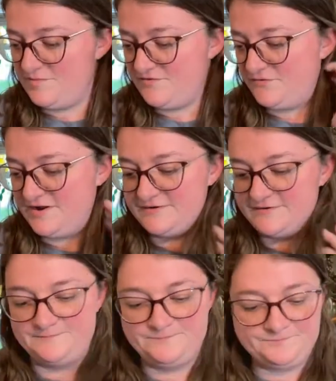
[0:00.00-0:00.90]
you over here, my
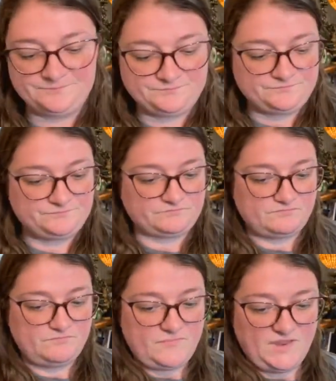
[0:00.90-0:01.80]
friend.
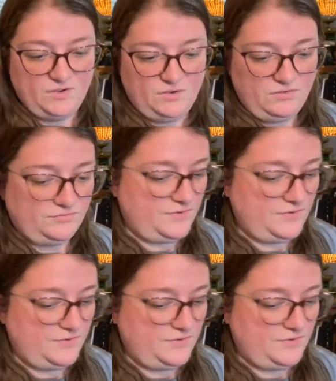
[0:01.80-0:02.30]
All